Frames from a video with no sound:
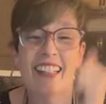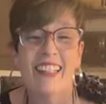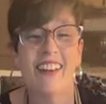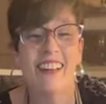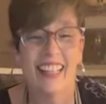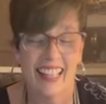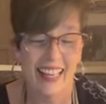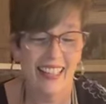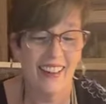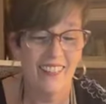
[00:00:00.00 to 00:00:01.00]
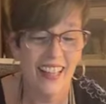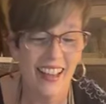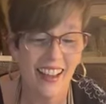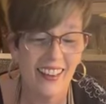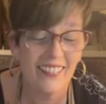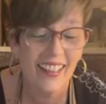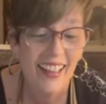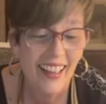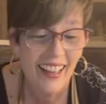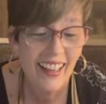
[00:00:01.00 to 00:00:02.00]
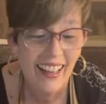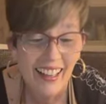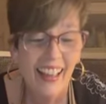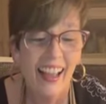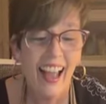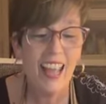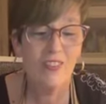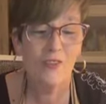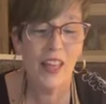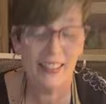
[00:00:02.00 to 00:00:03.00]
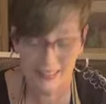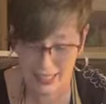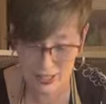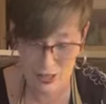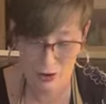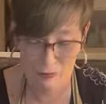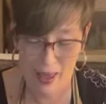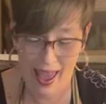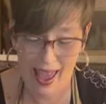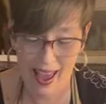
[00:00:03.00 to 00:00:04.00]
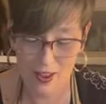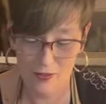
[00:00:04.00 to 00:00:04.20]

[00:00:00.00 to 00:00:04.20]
I know. I got it on my arm. I felt it too, Pat.